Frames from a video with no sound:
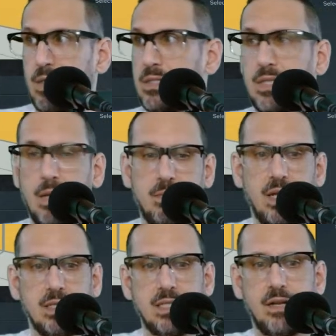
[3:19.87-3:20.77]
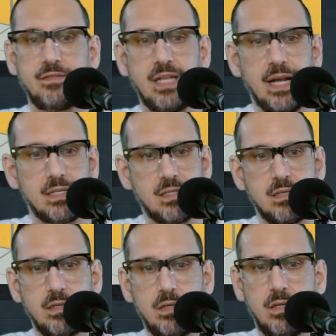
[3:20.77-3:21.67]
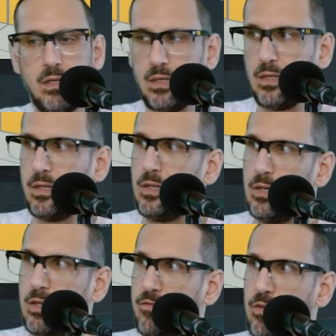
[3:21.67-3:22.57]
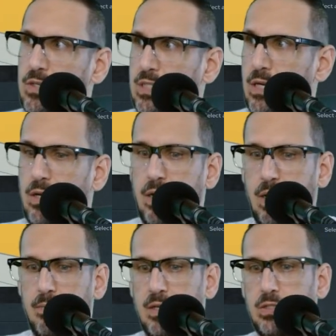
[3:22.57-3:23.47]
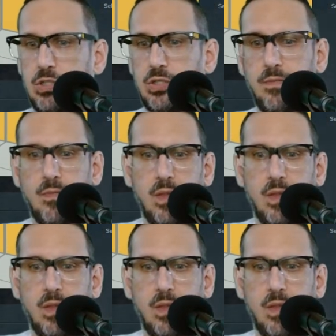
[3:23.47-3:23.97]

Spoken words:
Same thing, instead of text, you focus in on an image.